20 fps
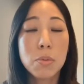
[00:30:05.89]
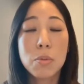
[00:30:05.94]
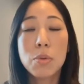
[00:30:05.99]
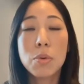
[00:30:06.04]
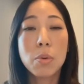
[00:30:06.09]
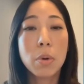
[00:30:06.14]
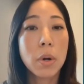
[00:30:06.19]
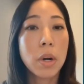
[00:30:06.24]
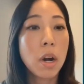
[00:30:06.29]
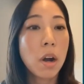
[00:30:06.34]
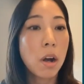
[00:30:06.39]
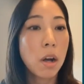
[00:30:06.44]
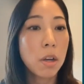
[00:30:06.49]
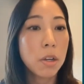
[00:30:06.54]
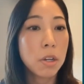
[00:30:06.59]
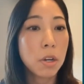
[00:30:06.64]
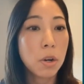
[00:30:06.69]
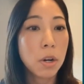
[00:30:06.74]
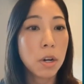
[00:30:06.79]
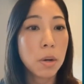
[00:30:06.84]
who are all
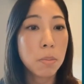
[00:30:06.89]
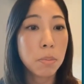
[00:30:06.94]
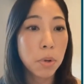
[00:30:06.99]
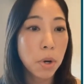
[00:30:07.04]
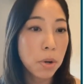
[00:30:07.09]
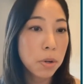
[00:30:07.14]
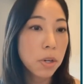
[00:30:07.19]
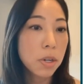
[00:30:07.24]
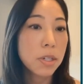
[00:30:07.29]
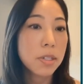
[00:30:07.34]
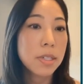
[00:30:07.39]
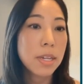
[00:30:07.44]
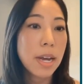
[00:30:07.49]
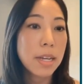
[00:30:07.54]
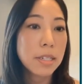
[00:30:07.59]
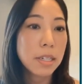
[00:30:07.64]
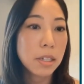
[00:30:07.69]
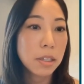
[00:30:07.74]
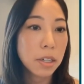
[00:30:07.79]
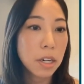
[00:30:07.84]
your brokers
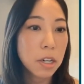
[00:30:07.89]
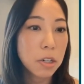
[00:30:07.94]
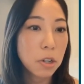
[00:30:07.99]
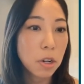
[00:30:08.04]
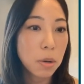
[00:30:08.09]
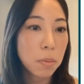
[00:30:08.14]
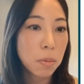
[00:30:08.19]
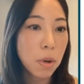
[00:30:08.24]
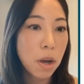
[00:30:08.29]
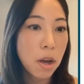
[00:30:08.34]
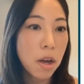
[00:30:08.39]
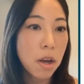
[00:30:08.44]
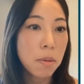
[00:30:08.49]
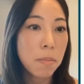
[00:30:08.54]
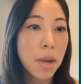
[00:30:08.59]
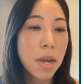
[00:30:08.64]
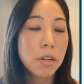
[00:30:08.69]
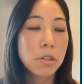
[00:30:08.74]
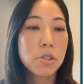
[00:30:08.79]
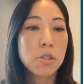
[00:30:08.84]
that declared your
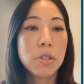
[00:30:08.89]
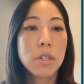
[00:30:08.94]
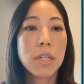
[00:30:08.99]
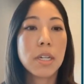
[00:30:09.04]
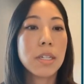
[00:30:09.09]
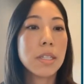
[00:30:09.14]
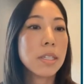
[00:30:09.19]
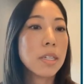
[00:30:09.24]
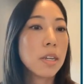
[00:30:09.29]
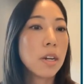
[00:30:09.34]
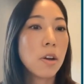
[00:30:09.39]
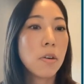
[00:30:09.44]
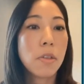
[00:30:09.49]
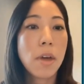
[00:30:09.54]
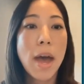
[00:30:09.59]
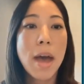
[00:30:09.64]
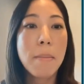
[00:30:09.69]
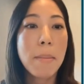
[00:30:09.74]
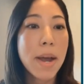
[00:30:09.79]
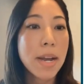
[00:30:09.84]
entries,
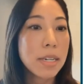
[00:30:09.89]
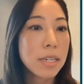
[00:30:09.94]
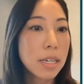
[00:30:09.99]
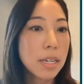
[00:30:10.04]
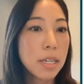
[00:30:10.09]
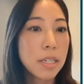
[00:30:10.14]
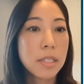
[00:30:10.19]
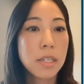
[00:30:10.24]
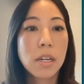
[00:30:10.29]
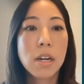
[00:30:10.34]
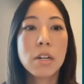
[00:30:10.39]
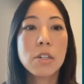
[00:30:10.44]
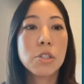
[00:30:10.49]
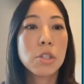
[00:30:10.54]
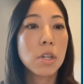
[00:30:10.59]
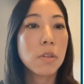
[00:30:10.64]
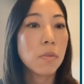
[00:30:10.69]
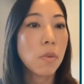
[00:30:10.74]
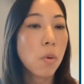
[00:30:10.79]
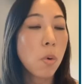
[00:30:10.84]
the MIDs, the
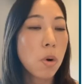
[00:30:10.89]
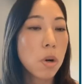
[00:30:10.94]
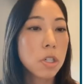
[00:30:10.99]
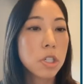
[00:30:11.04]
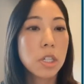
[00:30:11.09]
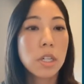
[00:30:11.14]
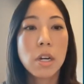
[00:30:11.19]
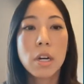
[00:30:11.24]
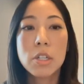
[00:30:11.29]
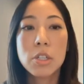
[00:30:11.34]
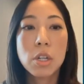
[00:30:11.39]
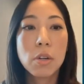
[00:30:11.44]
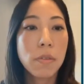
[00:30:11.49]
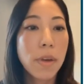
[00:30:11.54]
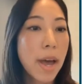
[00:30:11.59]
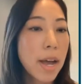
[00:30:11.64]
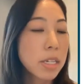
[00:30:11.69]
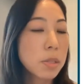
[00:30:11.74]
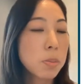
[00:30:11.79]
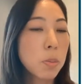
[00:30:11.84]
country of origin, country of
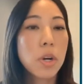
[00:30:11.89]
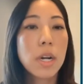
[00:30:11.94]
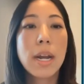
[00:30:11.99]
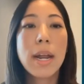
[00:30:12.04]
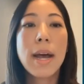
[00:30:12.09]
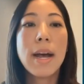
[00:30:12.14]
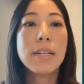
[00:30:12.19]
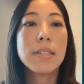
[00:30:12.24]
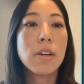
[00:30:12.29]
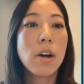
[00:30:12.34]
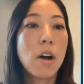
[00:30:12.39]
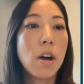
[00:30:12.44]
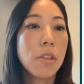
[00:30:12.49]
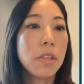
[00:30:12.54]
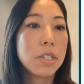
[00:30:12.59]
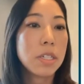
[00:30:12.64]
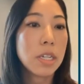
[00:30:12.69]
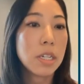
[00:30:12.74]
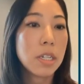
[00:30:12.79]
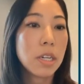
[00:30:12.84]
export. It has all
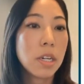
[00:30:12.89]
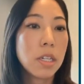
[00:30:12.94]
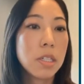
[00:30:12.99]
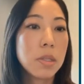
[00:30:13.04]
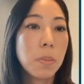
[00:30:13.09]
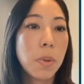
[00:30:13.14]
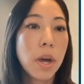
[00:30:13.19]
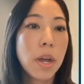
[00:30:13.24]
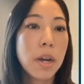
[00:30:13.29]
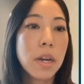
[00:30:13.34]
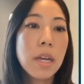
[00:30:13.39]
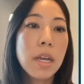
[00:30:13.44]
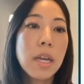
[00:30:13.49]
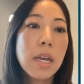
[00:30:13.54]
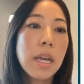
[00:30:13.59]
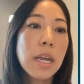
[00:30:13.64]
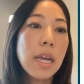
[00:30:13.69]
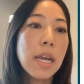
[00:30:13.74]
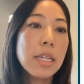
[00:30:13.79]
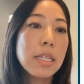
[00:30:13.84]
the details, but
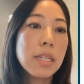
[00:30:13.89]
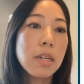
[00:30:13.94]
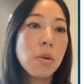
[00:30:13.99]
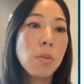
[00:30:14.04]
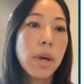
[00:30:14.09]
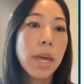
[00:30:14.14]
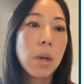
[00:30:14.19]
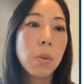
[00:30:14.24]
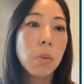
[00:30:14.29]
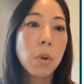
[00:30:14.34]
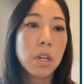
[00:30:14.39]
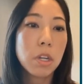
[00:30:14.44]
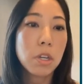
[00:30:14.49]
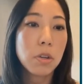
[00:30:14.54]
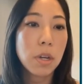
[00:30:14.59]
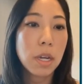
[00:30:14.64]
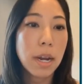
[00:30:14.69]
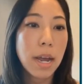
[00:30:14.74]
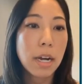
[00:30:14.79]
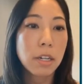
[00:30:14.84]
it's in a way where you
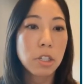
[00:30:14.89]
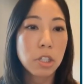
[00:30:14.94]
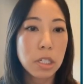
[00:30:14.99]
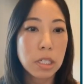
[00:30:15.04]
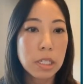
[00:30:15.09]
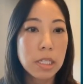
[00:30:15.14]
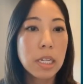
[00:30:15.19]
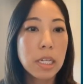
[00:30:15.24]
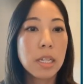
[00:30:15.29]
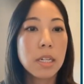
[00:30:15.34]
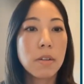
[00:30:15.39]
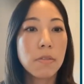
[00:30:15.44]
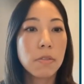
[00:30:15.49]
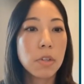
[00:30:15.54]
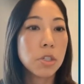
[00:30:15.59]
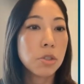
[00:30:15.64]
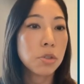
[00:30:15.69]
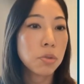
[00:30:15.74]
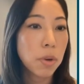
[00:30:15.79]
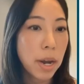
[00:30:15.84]
can actually see the
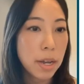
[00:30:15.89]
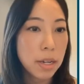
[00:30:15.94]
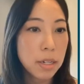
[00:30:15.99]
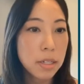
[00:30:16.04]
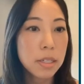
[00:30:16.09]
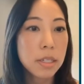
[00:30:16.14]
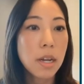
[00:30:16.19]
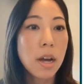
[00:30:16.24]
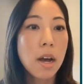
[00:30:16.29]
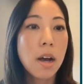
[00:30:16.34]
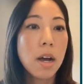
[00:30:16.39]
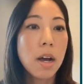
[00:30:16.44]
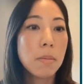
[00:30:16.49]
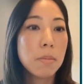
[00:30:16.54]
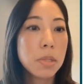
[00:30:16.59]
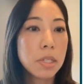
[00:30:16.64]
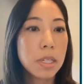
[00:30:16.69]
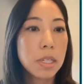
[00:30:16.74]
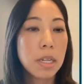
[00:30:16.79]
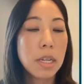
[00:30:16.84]
different trends,
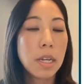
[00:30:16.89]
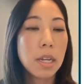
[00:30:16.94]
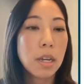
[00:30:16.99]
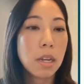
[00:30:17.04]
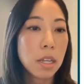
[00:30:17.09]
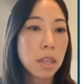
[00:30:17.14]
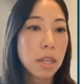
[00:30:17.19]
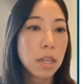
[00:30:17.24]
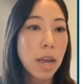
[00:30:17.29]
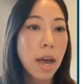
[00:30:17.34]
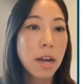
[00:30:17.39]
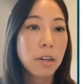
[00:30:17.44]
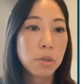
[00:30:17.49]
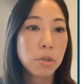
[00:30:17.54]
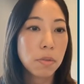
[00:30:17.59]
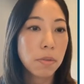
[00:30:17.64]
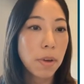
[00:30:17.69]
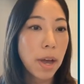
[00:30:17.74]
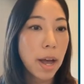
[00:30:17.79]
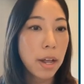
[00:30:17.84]
see the
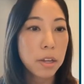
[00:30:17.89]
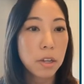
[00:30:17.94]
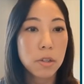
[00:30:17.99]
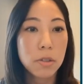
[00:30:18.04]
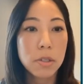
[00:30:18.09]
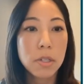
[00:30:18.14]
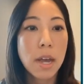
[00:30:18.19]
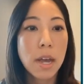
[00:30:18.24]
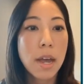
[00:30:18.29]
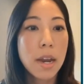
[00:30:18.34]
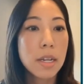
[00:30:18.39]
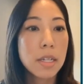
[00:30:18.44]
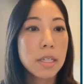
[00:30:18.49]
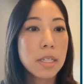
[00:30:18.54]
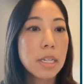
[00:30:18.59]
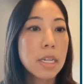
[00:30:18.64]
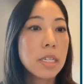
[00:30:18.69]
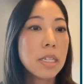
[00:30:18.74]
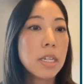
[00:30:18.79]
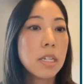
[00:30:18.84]
actual values, and
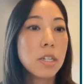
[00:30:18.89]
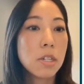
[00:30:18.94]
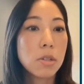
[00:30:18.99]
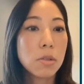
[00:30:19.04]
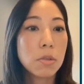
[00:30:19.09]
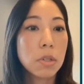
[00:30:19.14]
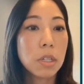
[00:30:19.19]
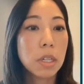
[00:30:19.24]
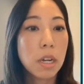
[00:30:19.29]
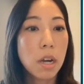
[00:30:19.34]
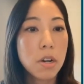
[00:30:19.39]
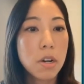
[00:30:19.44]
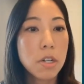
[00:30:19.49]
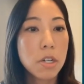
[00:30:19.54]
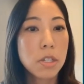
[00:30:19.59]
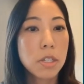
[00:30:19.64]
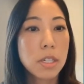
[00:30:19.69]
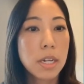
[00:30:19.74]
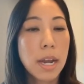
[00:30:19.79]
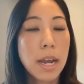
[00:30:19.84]
it's easy to really
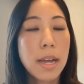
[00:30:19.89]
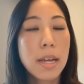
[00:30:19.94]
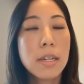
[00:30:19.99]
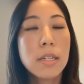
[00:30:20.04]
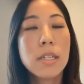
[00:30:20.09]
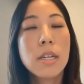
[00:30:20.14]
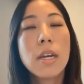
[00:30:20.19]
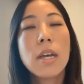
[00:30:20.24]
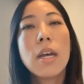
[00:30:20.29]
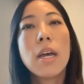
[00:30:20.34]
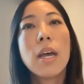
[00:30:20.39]
understand.